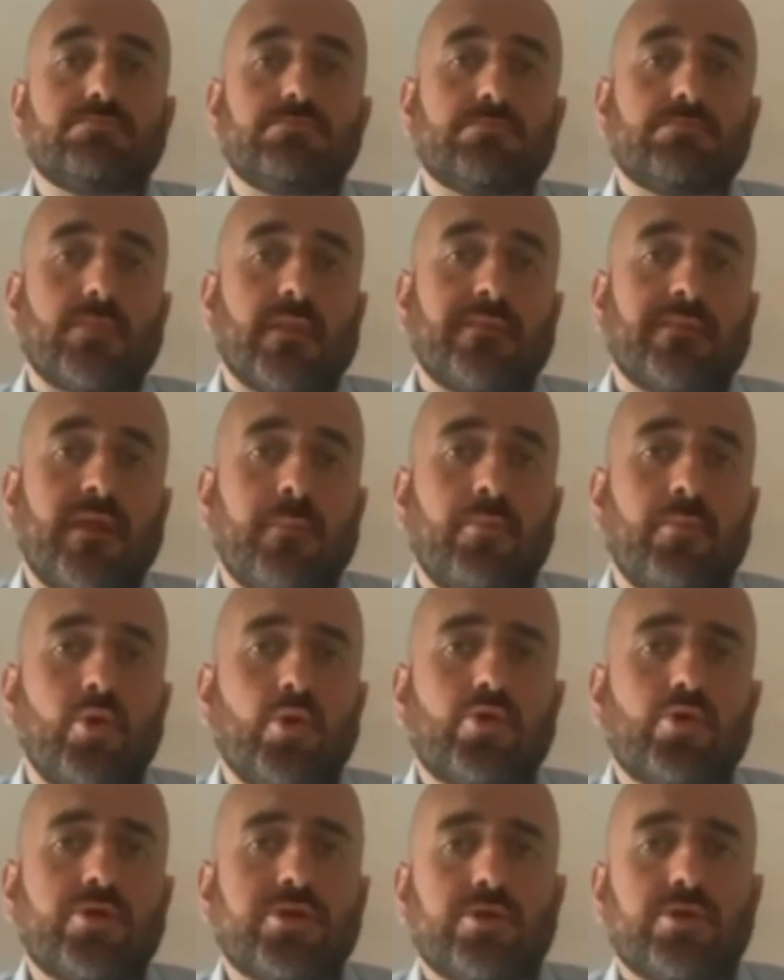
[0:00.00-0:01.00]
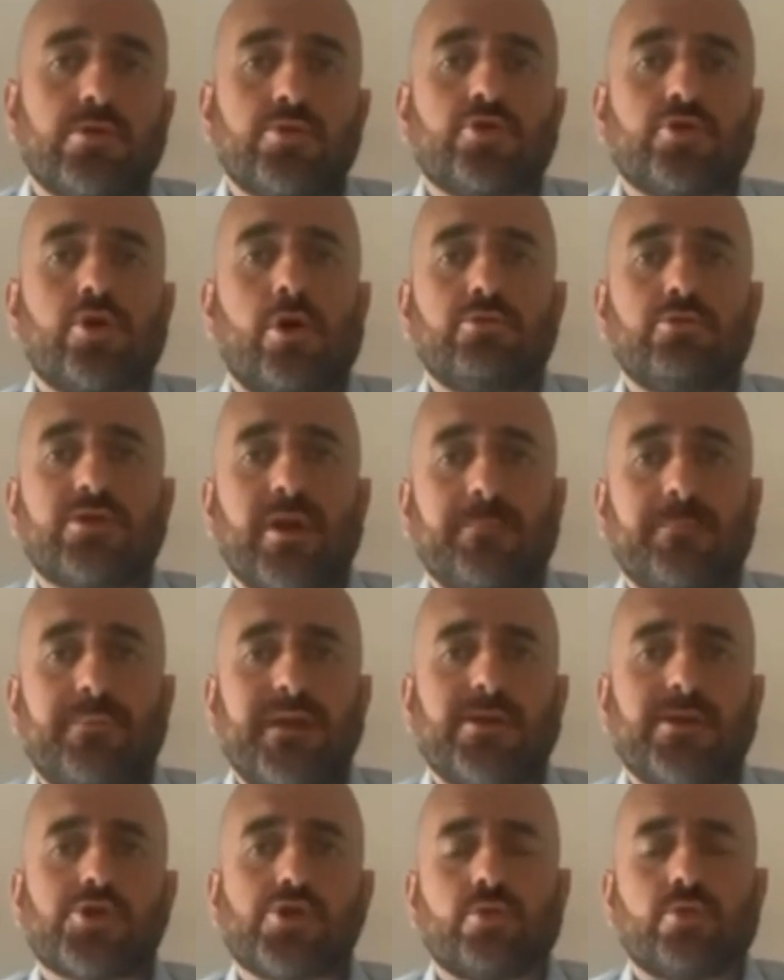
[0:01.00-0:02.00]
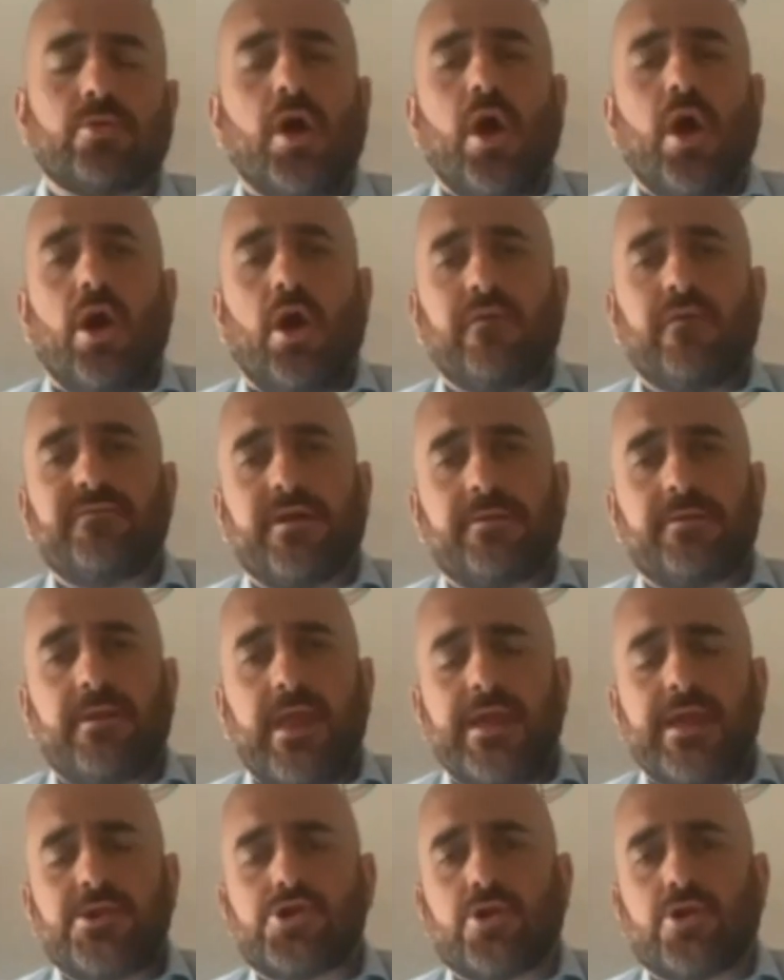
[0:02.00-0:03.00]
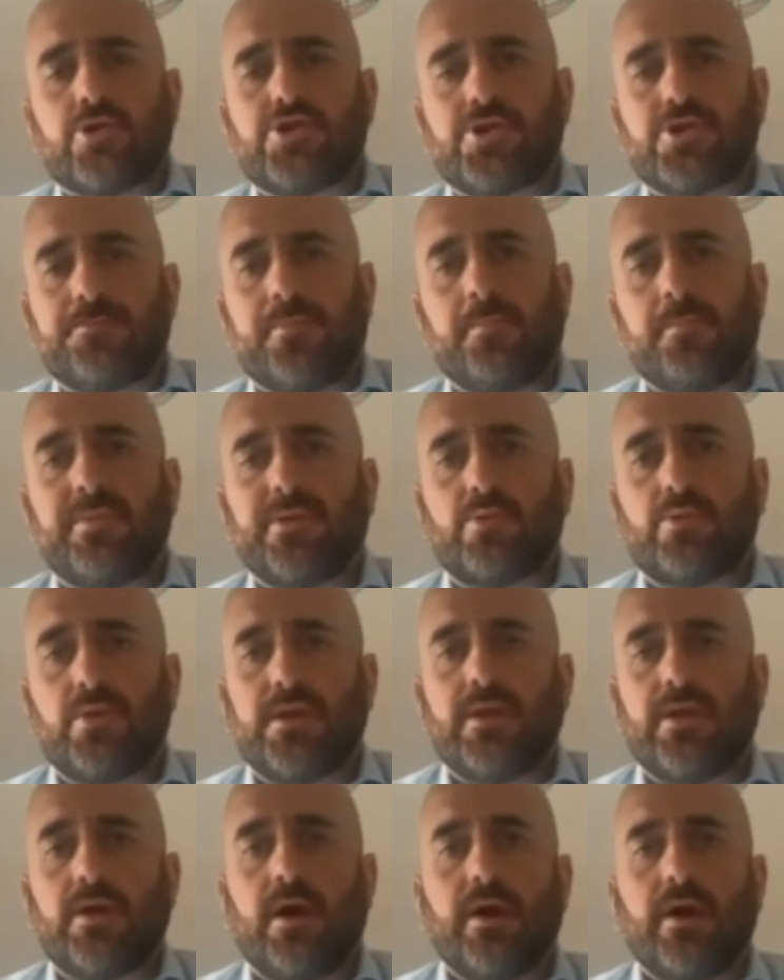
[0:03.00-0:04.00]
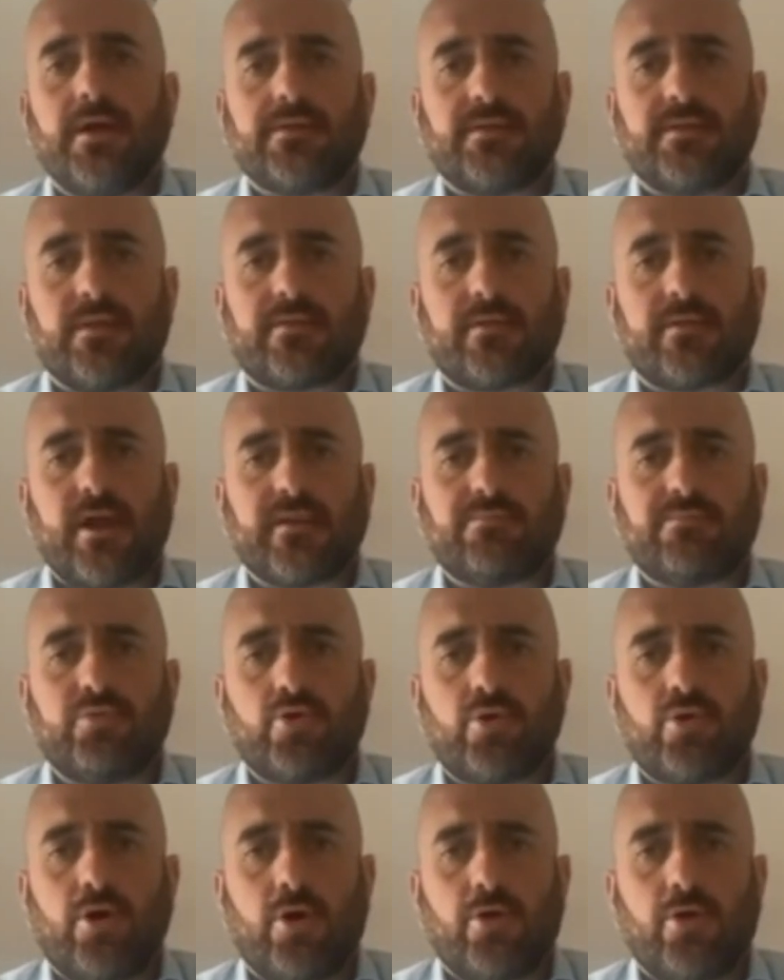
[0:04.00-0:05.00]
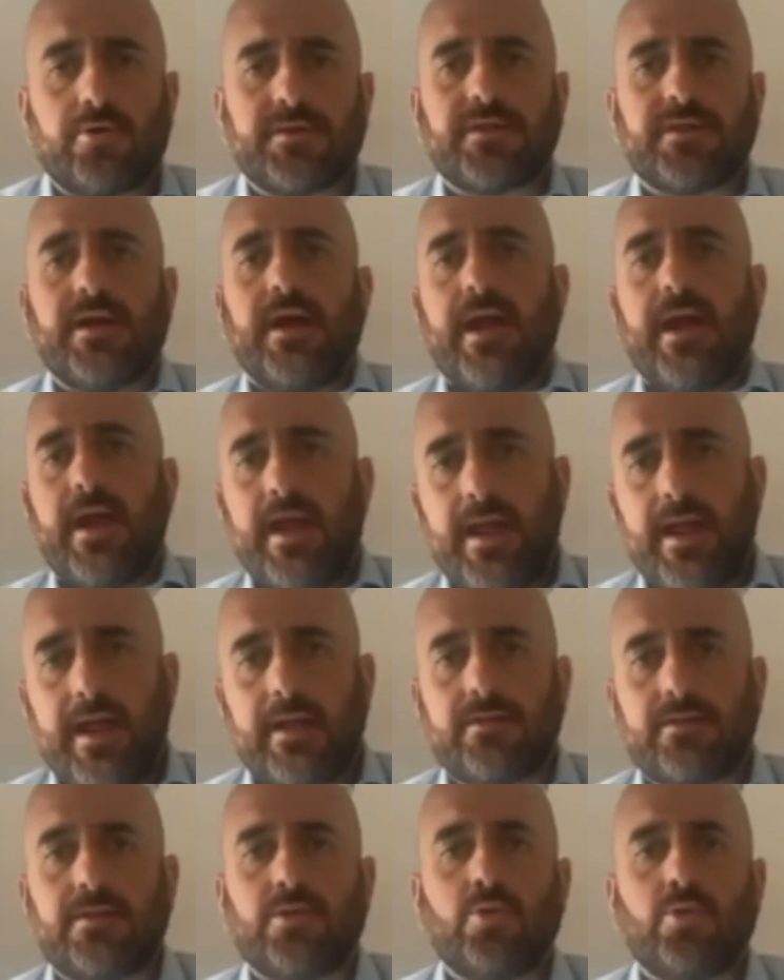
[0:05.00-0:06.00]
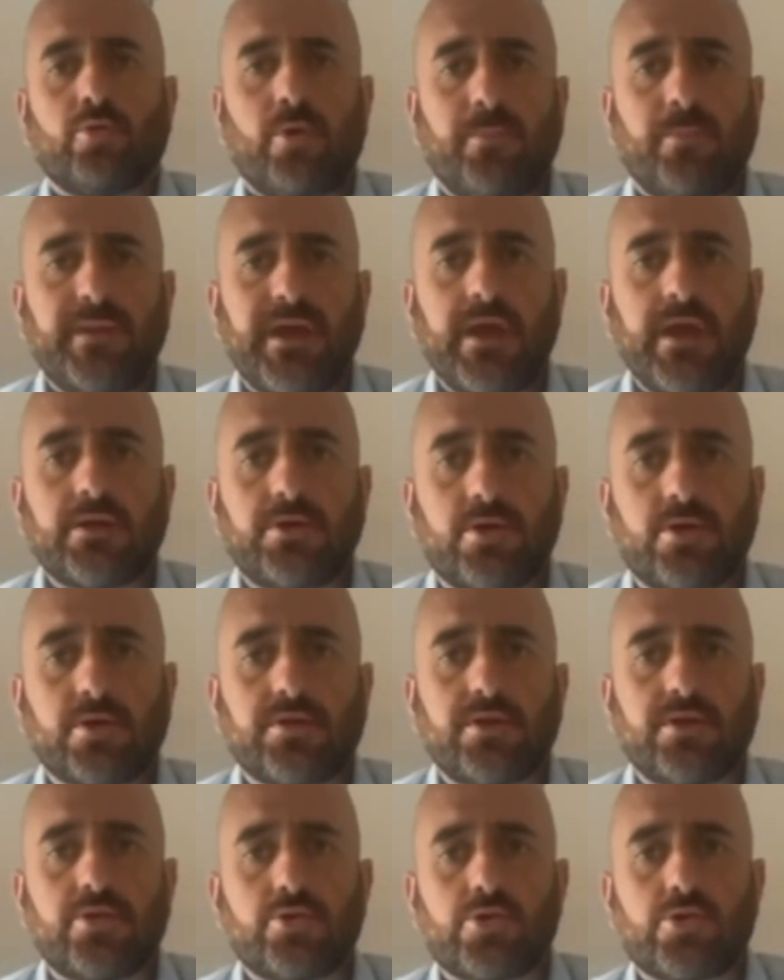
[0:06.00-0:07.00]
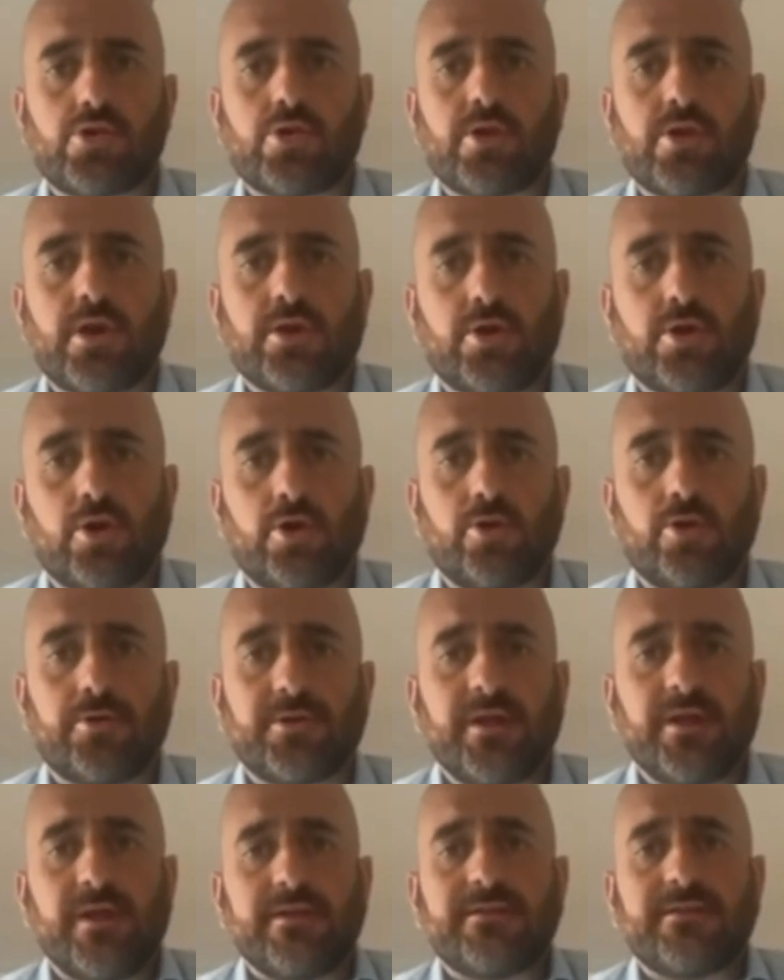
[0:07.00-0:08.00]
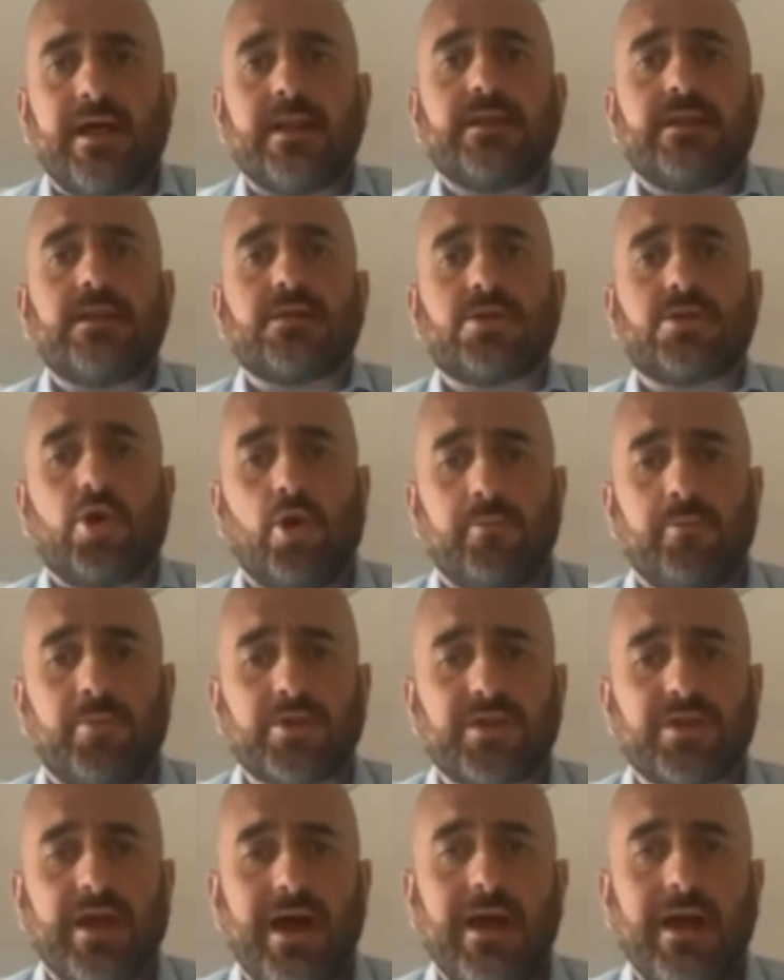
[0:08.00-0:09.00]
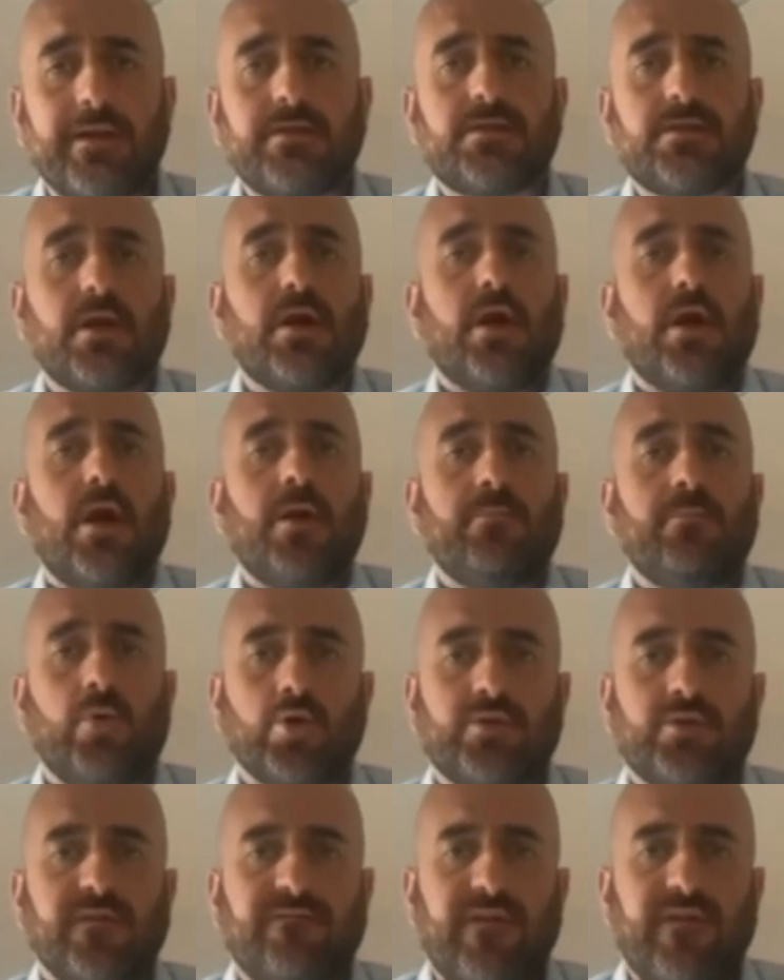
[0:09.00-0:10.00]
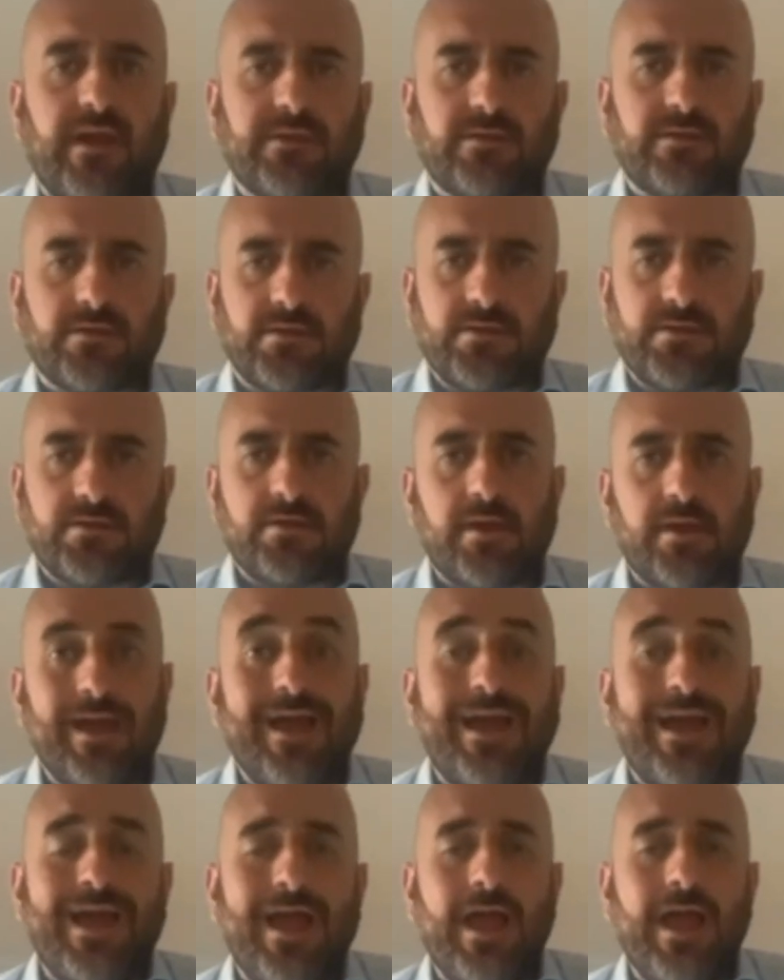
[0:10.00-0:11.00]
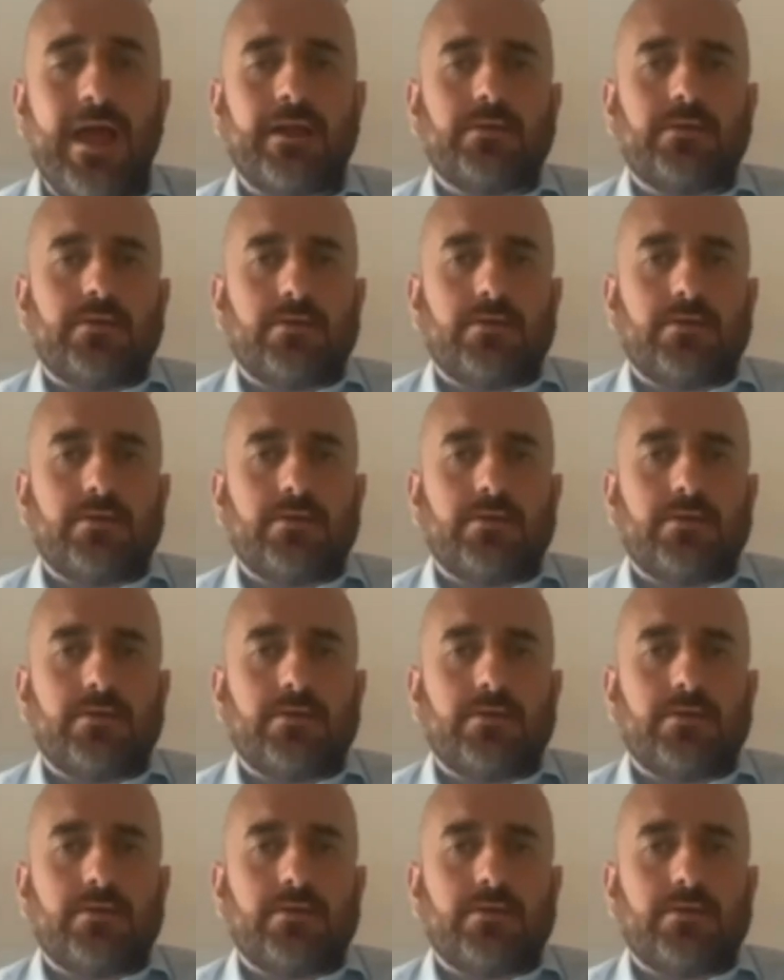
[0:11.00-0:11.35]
the book draws a picture of the relationship between the Strasbourg Court and the European Constitutional Court that is composite and multifaceted, and